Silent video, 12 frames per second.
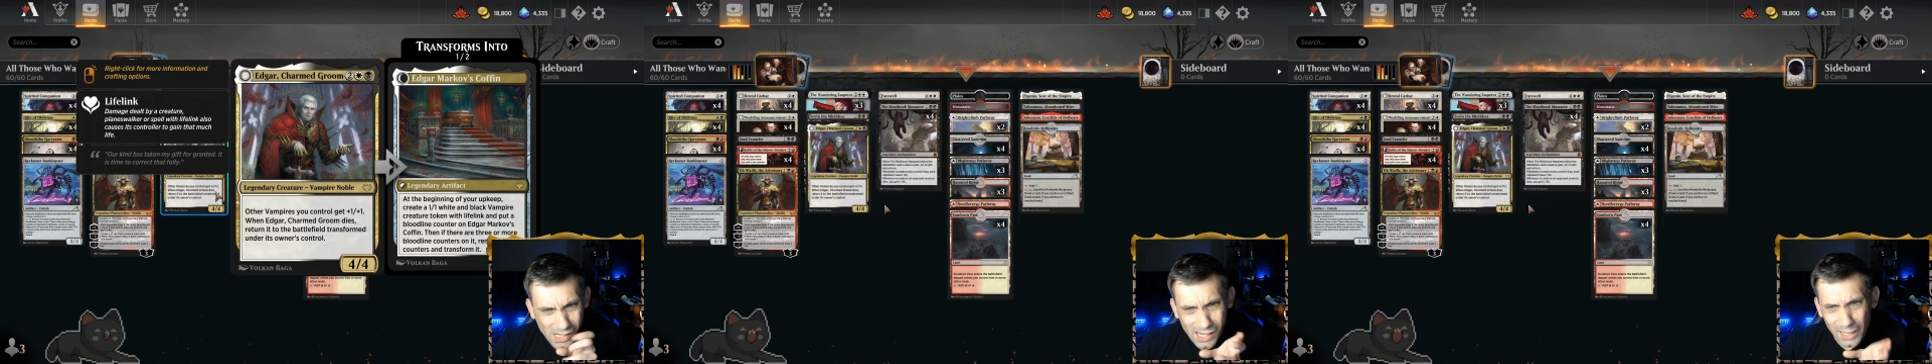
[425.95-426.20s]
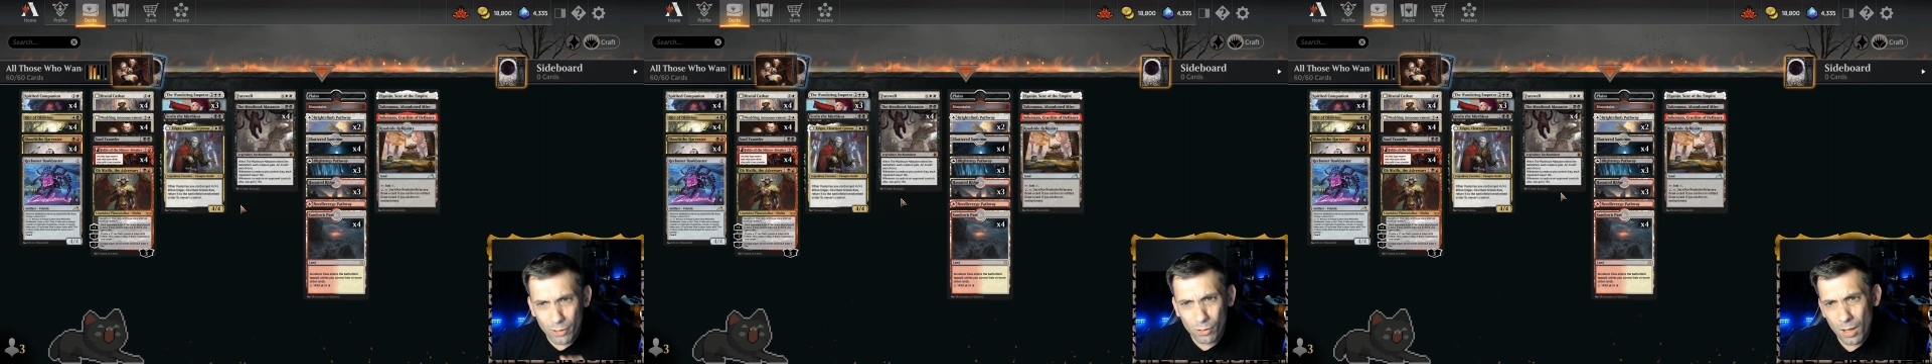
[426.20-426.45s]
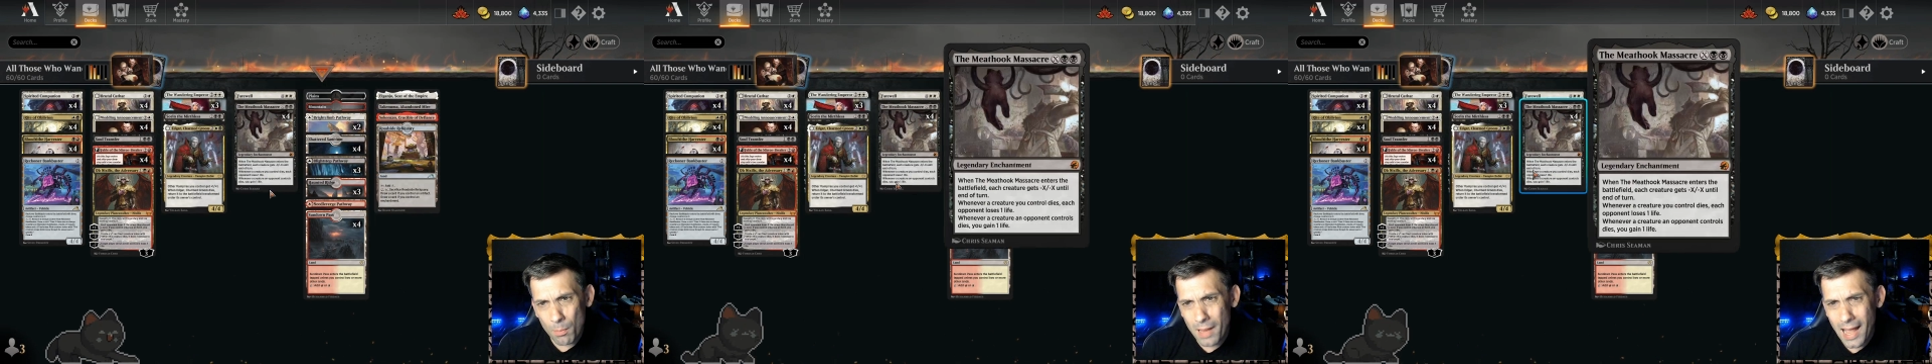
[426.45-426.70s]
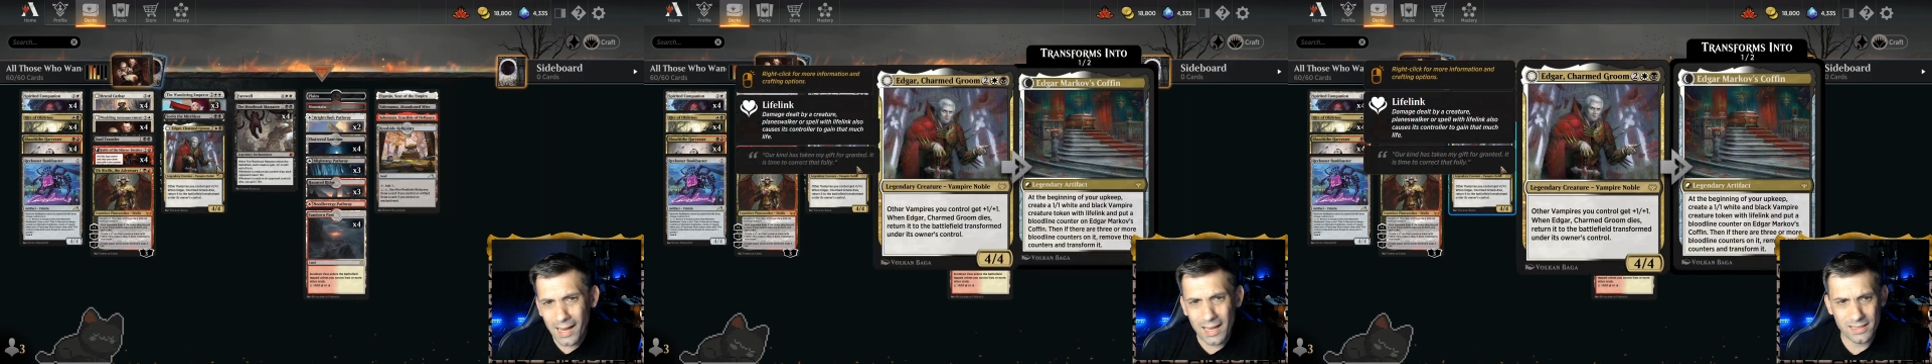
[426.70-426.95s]
it'll come
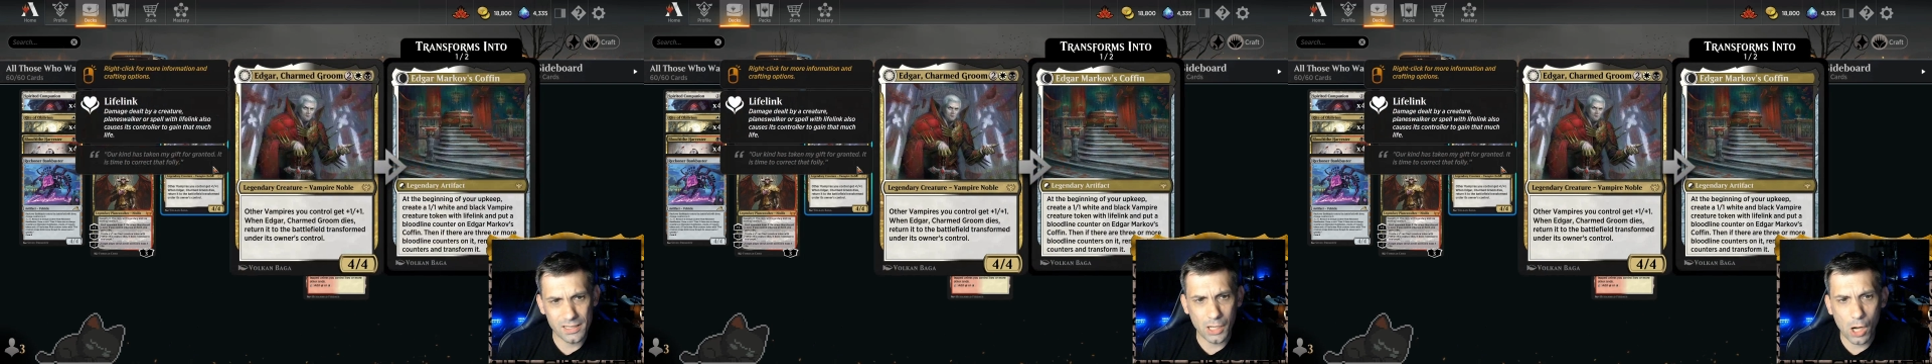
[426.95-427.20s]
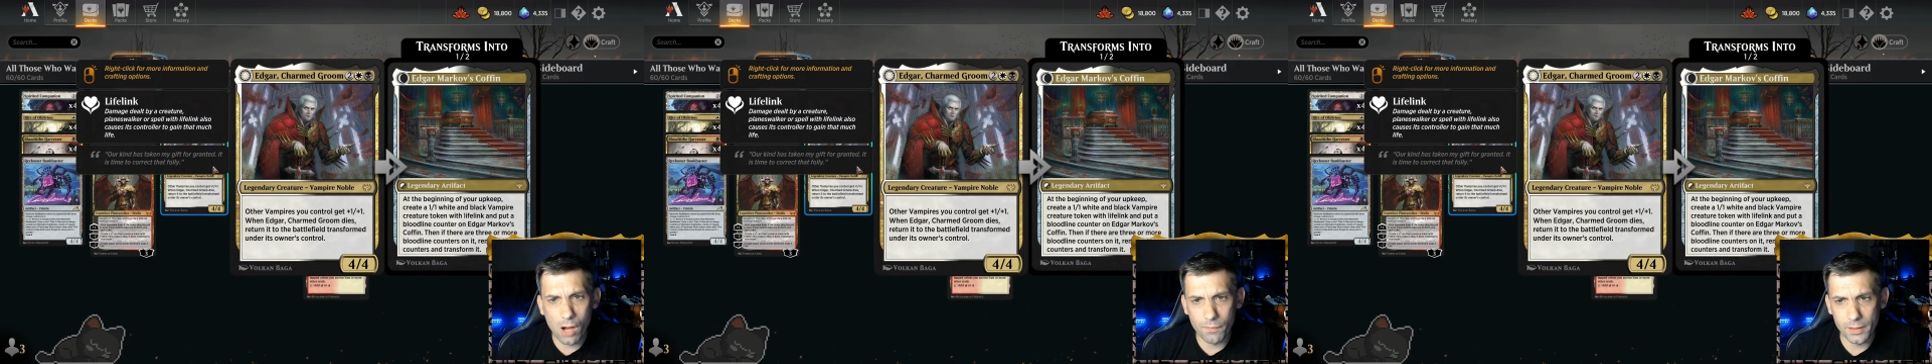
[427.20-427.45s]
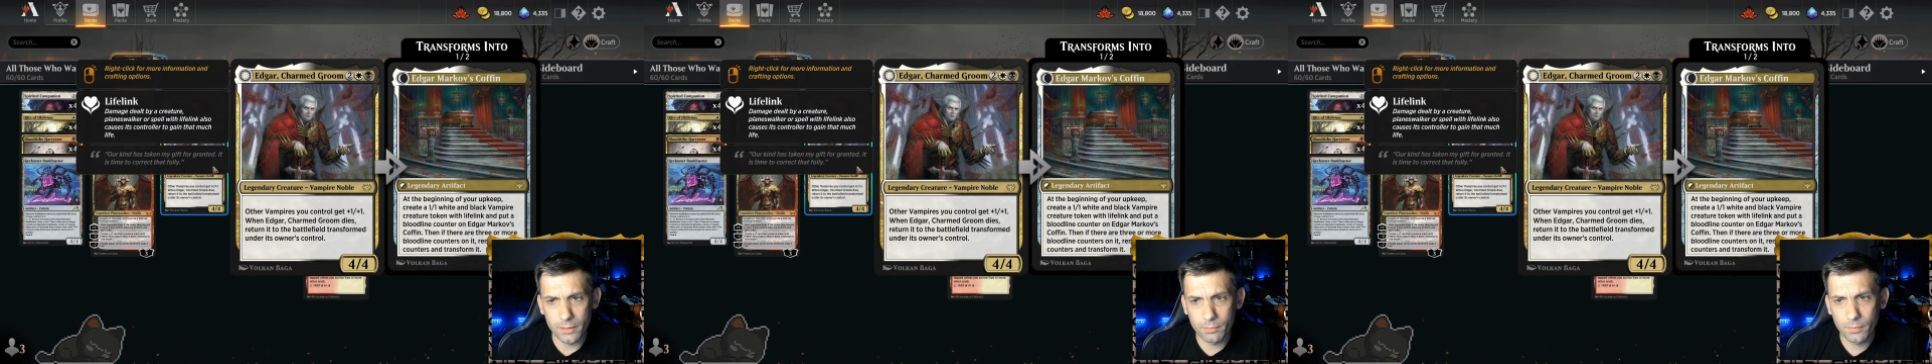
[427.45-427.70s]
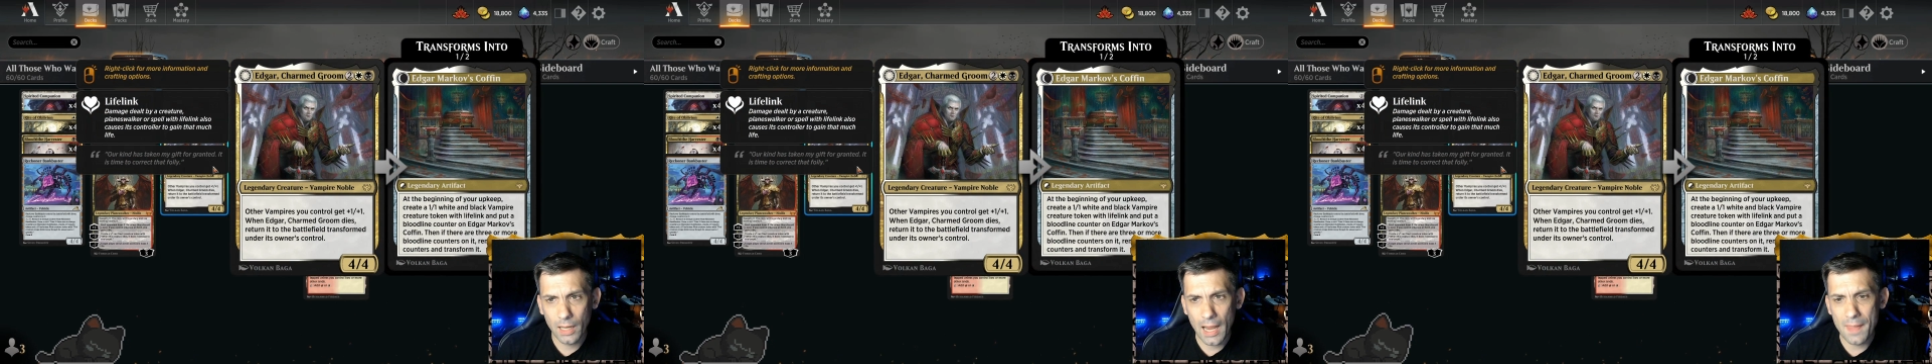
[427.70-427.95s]
back as the Coffin,
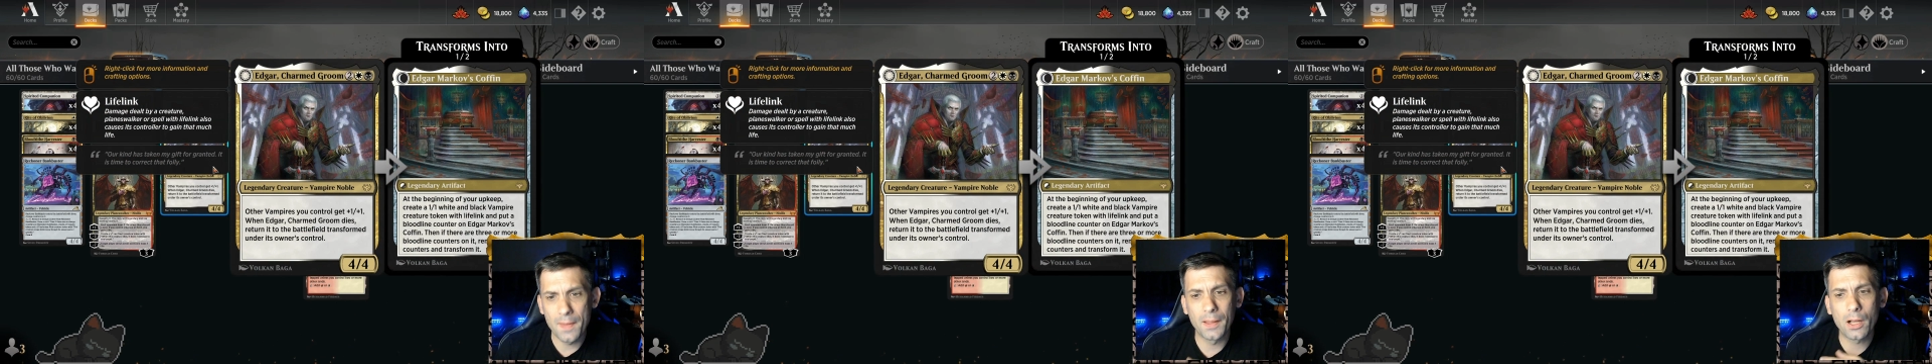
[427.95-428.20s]
and then the